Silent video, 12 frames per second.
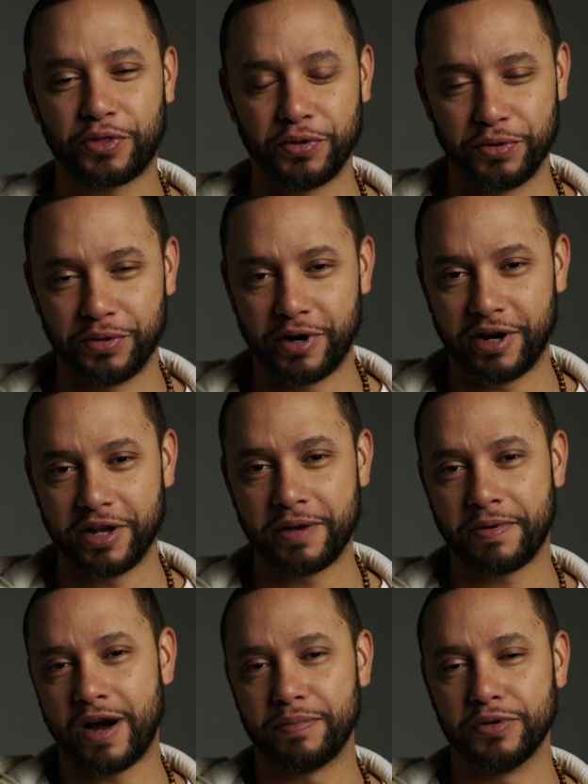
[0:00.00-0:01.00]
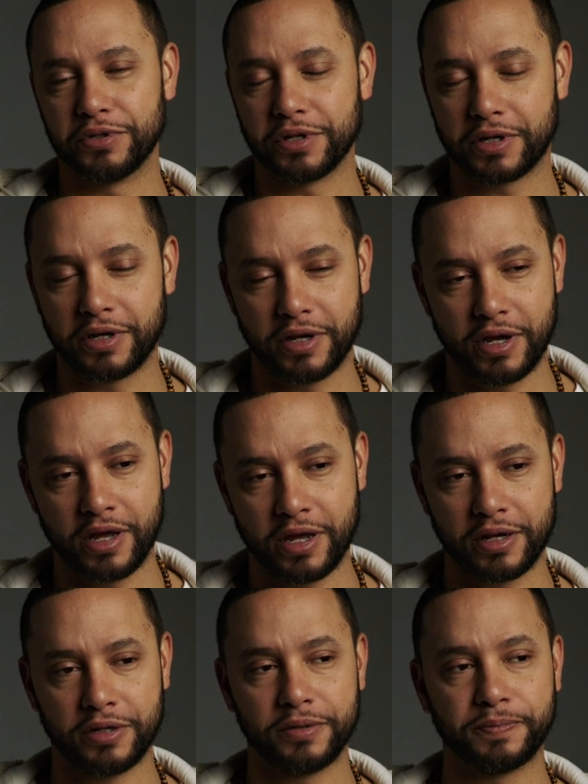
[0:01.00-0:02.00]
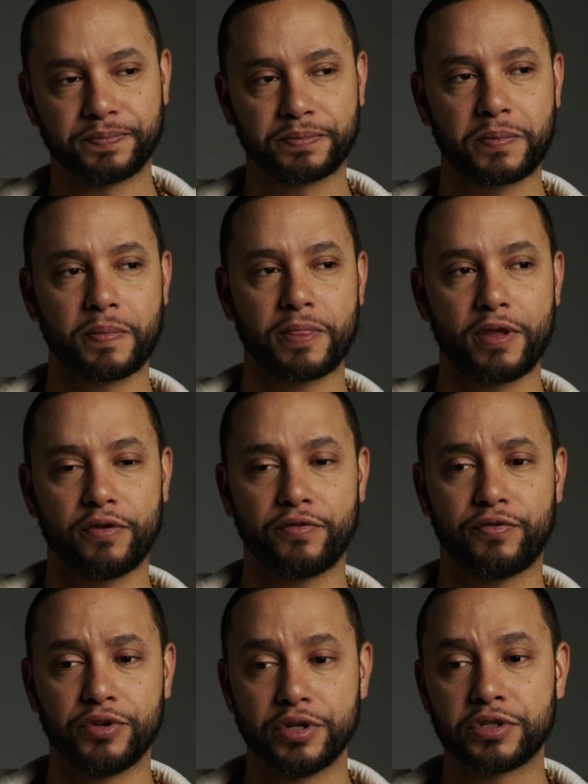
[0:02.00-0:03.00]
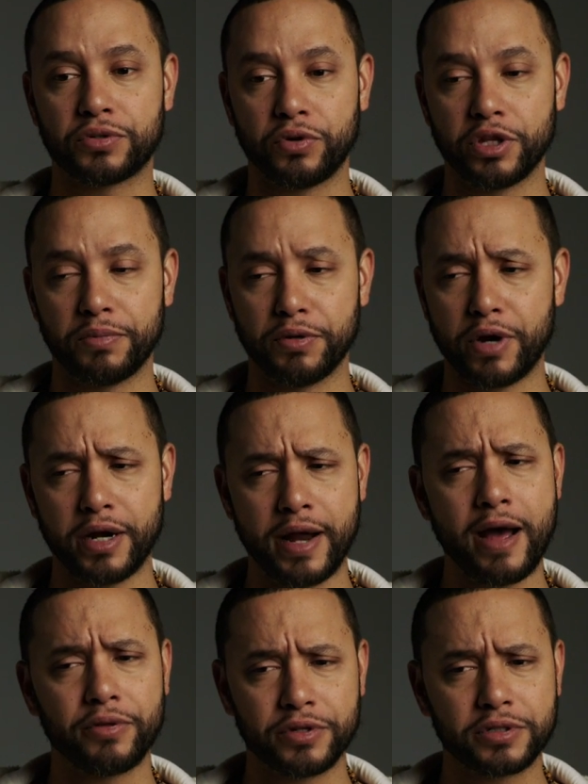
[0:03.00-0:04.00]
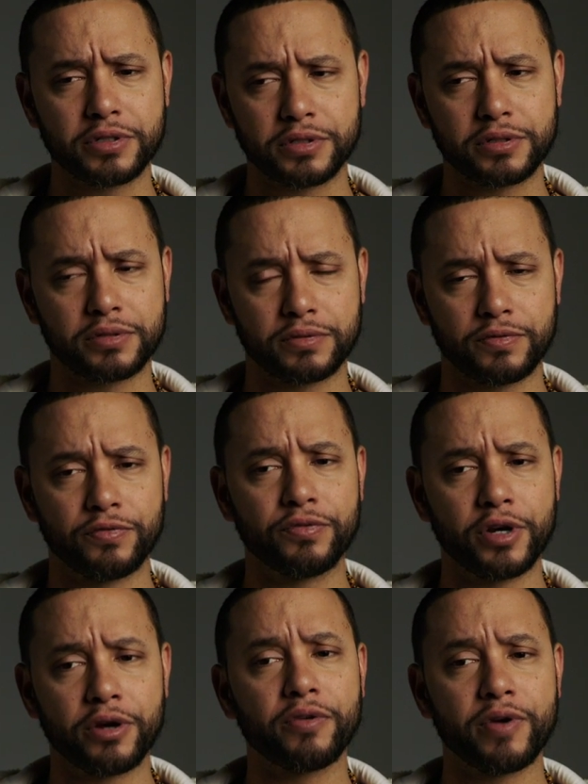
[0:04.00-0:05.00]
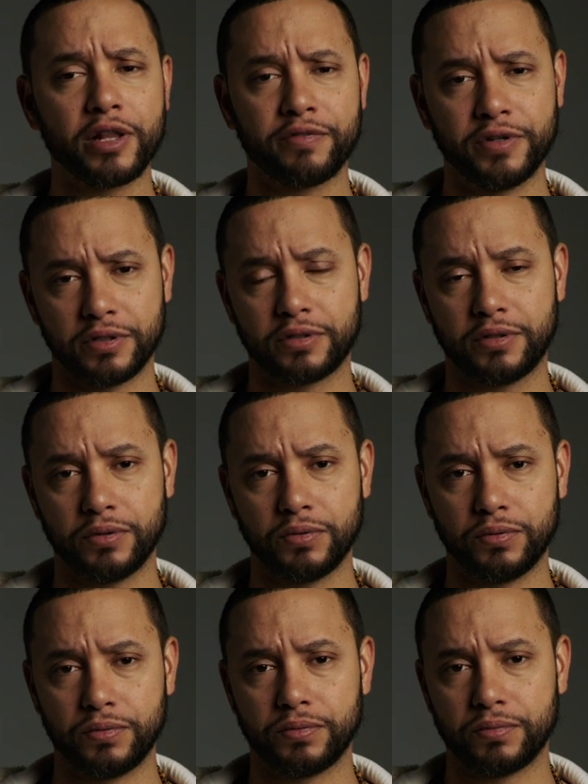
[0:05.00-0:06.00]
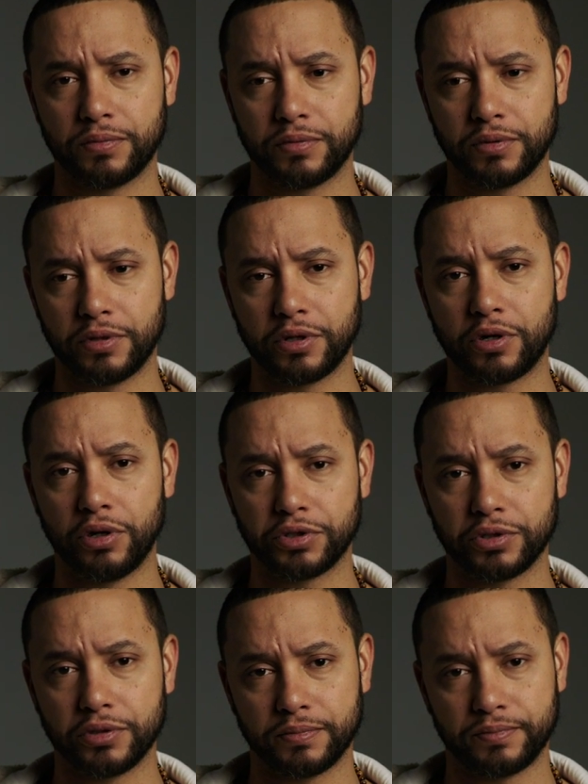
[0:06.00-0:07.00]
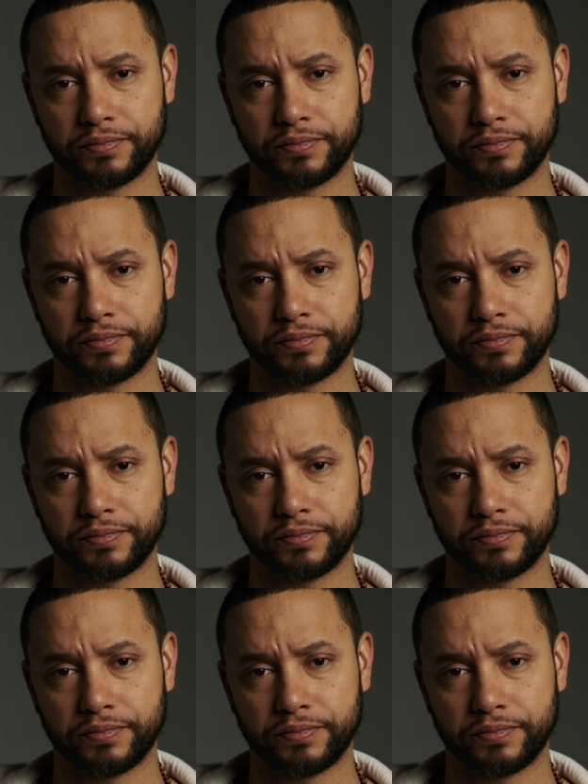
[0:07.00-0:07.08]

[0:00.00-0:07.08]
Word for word: through uh, hip hop music. And for this story to be right now, this is very relevant to the culture